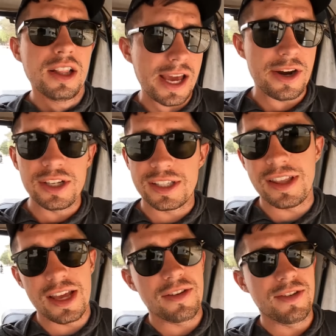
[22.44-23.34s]
later into
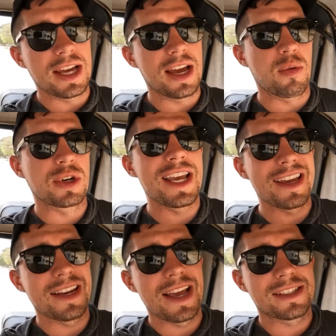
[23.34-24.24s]
the evening, and we're
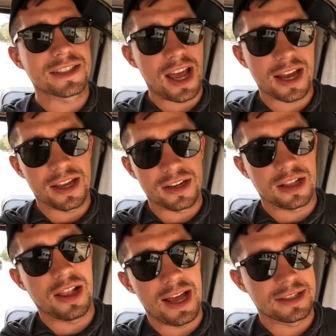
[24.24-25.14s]
taking a second
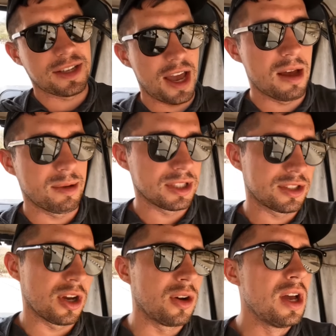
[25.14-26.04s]
class cabin.
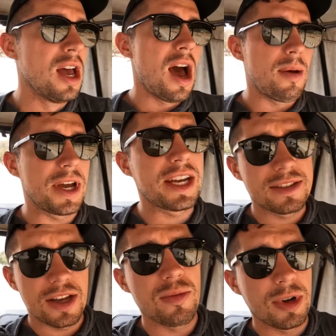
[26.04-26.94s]
So I'm not
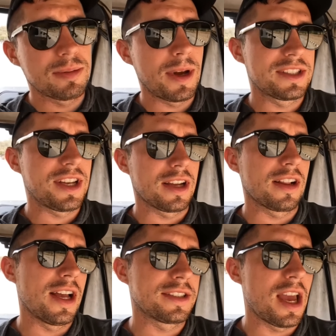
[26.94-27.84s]
gonna tell you much about the second
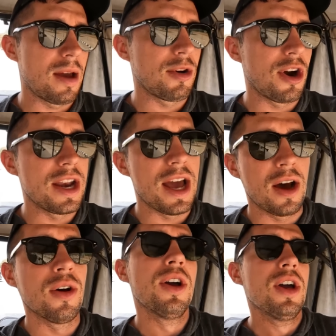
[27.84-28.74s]
class cabin right
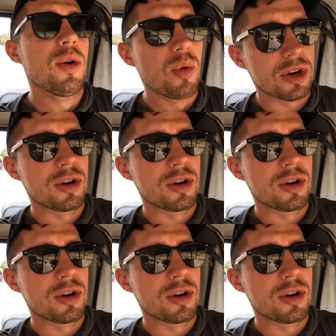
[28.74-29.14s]
now. We're